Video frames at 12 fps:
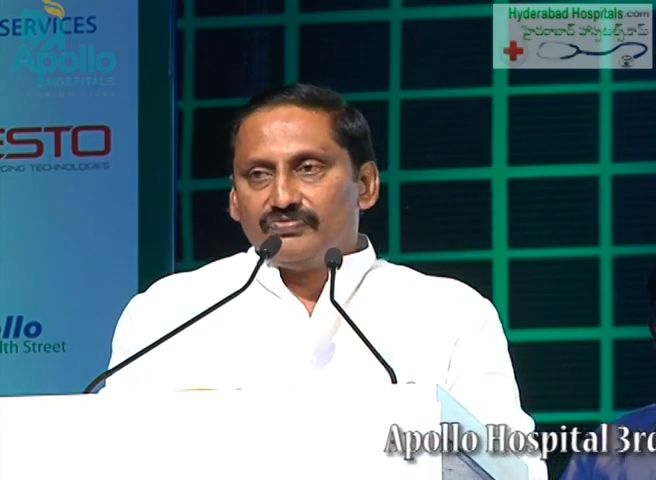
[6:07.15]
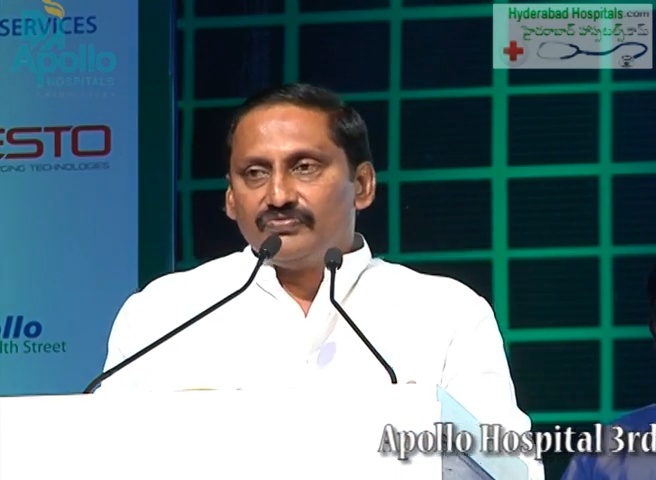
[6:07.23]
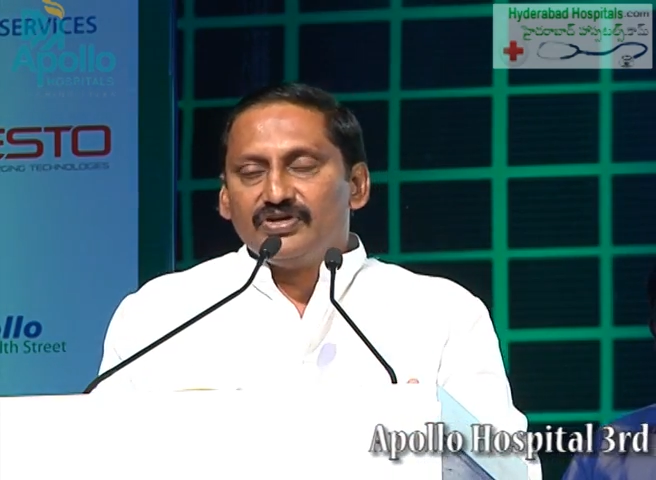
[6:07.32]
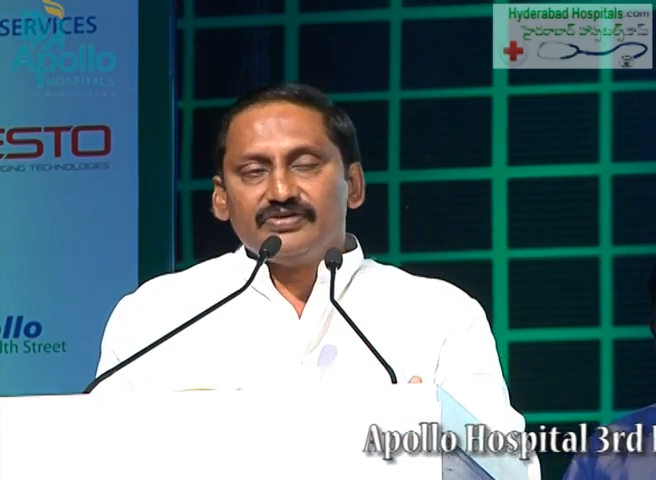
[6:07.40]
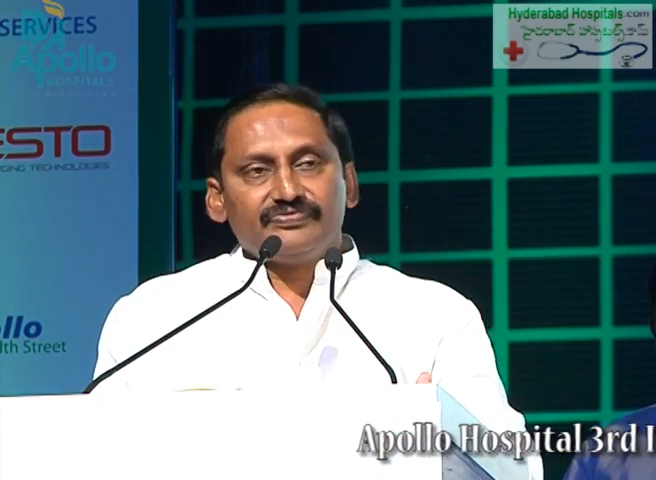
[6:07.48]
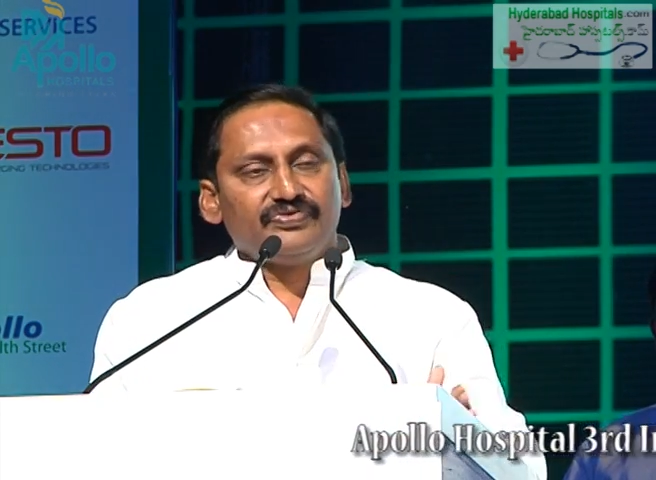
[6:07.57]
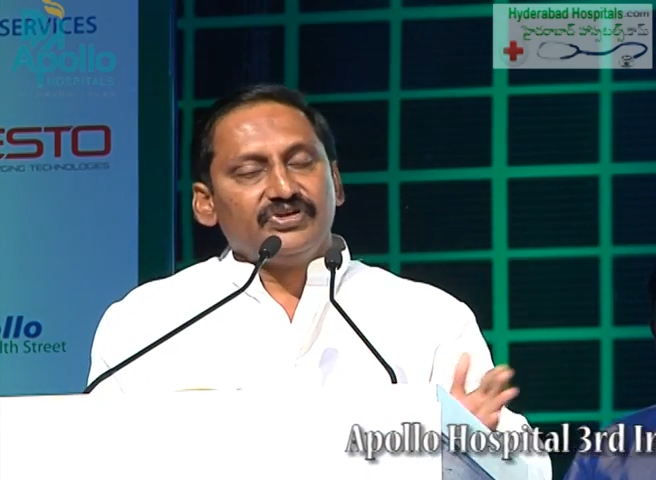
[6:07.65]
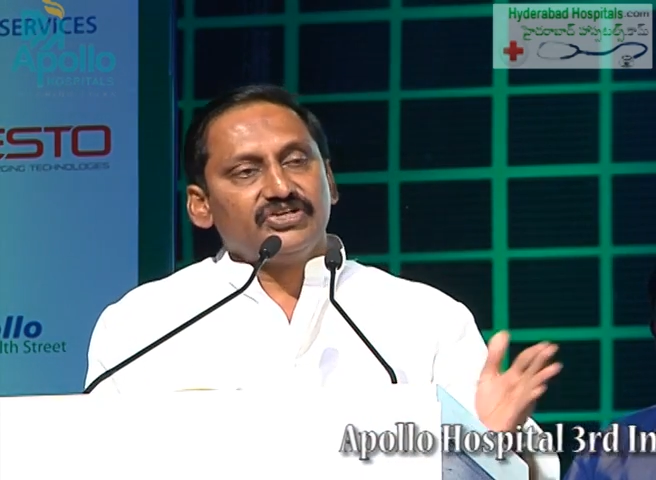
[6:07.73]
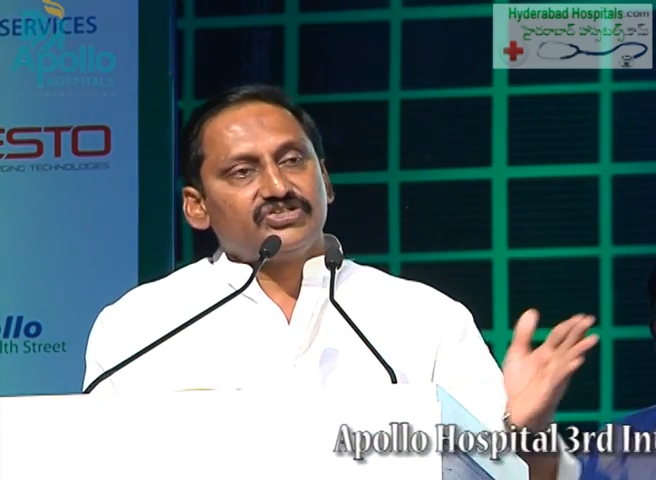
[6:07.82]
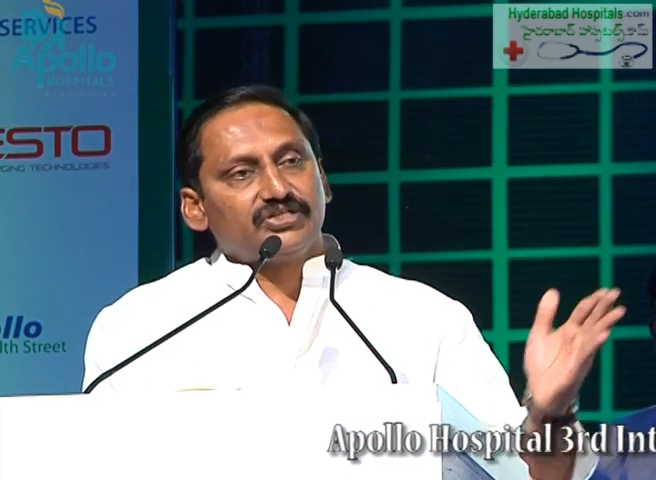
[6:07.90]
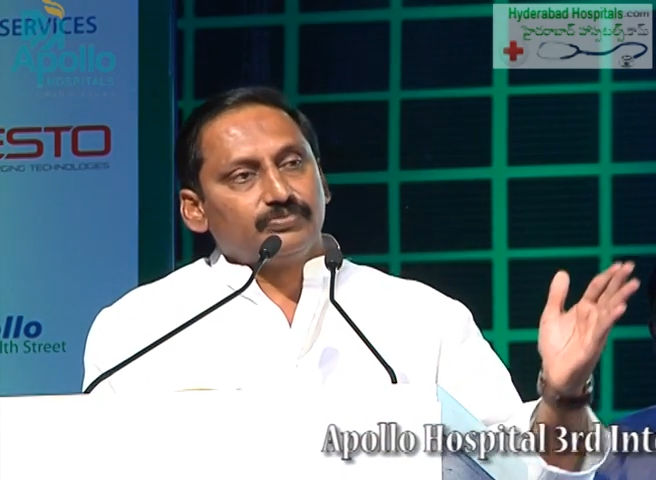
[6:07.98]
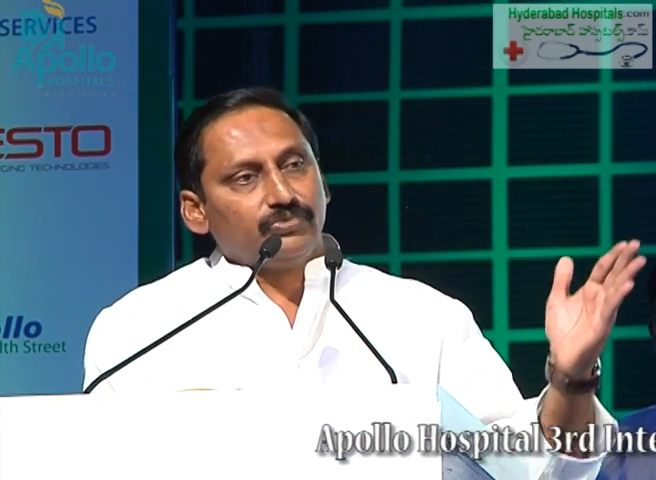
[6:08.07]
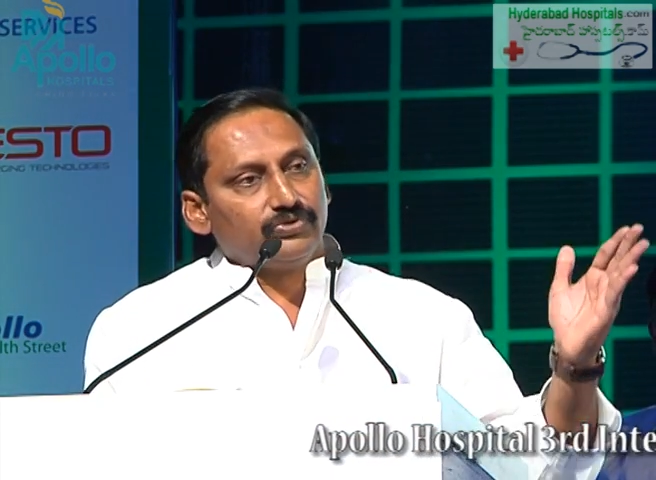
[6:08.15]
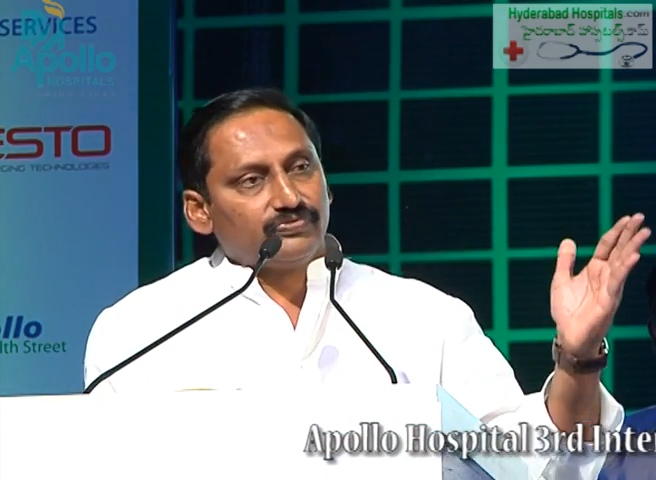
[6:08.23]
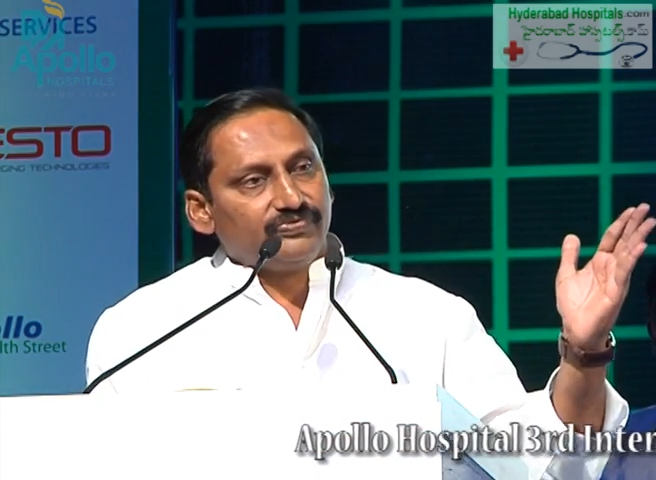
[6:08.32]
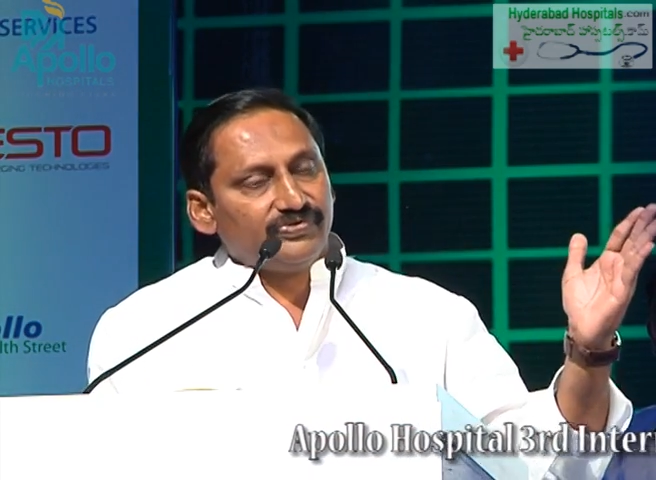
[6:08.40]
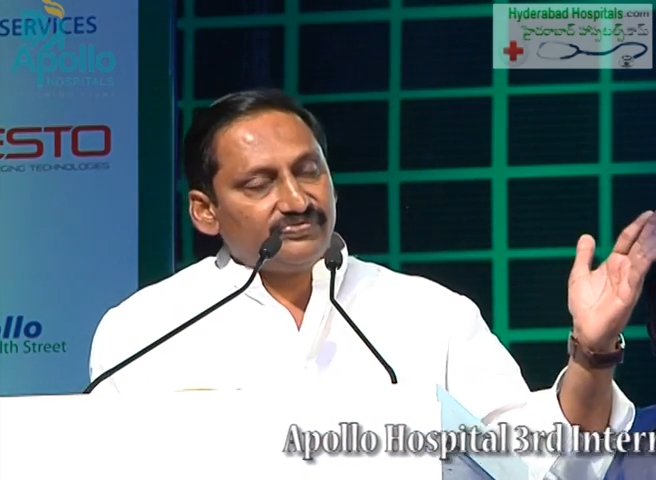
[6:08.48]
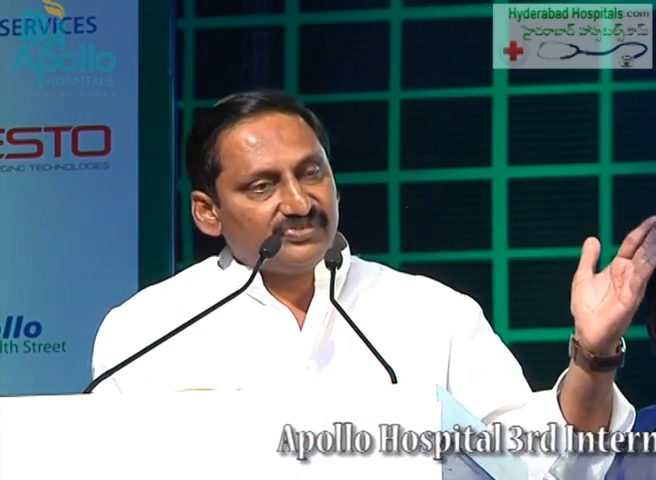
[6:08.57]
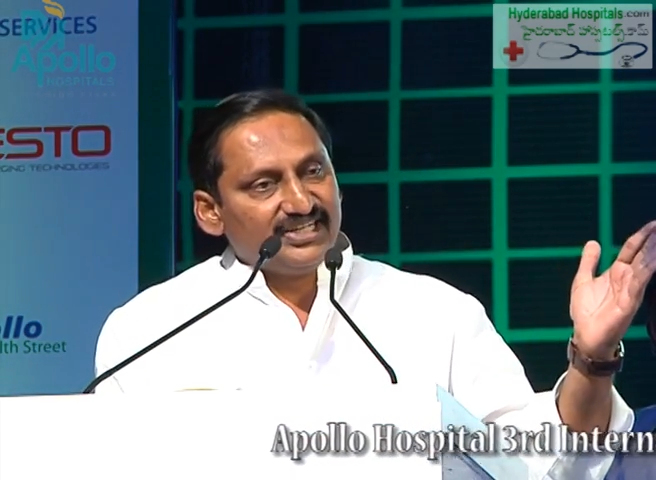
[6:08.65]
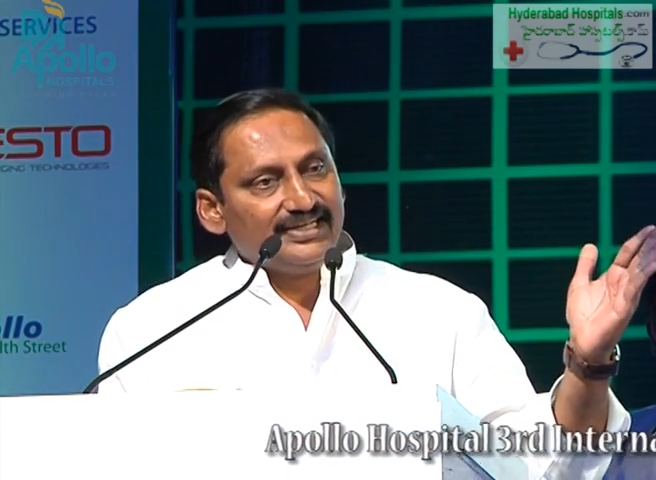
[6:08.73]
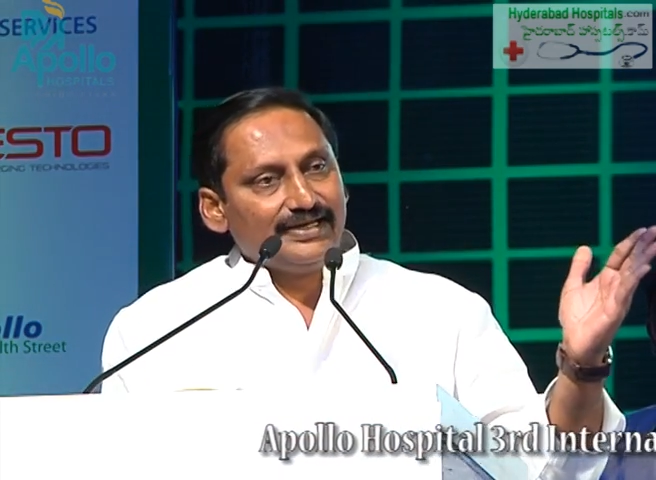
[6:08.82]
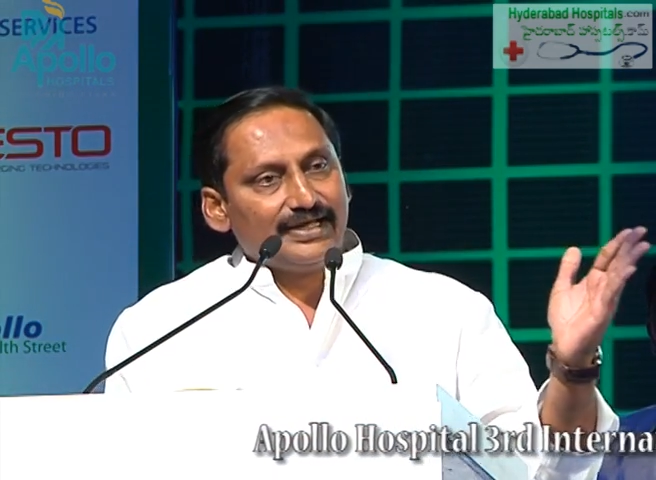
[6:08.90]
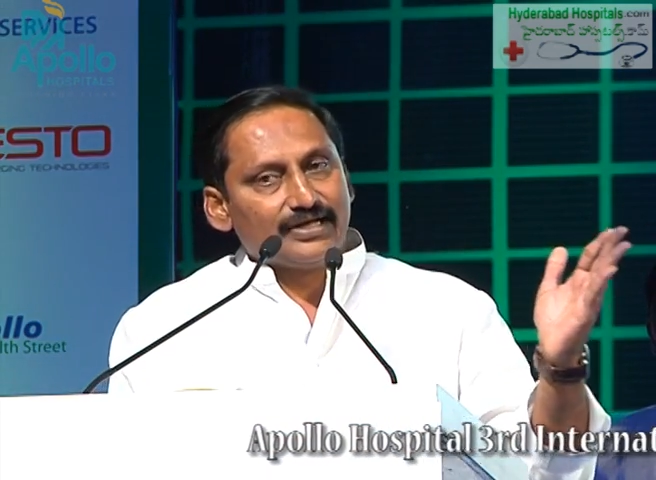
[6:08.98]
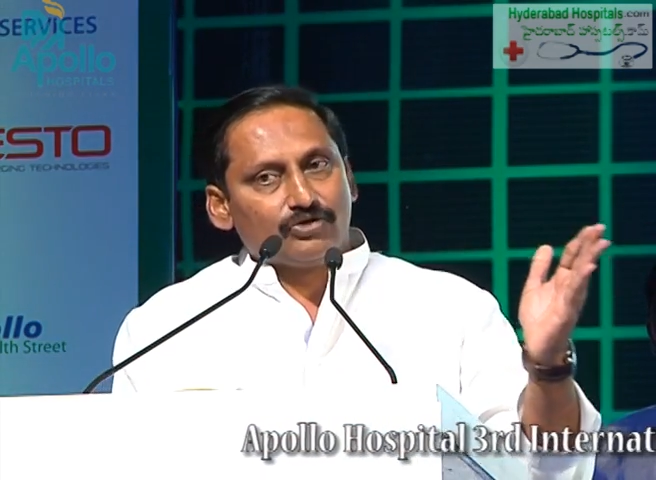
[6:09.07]
We have finished about
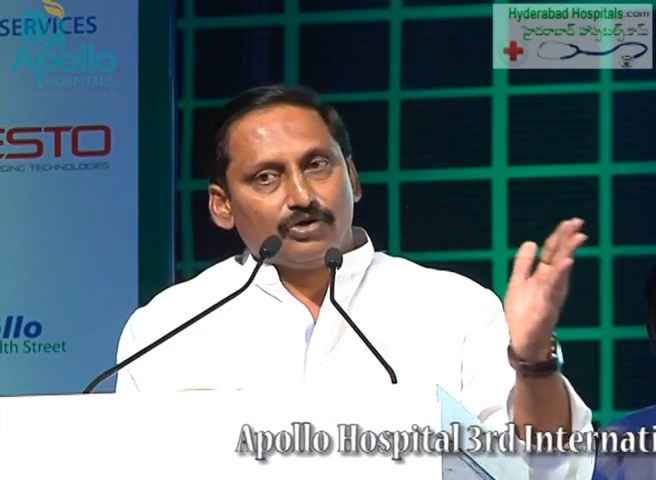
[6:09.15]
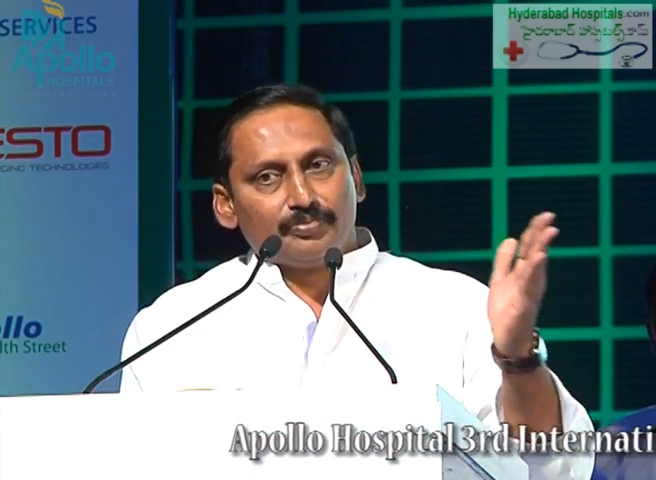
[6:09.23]
15 lakh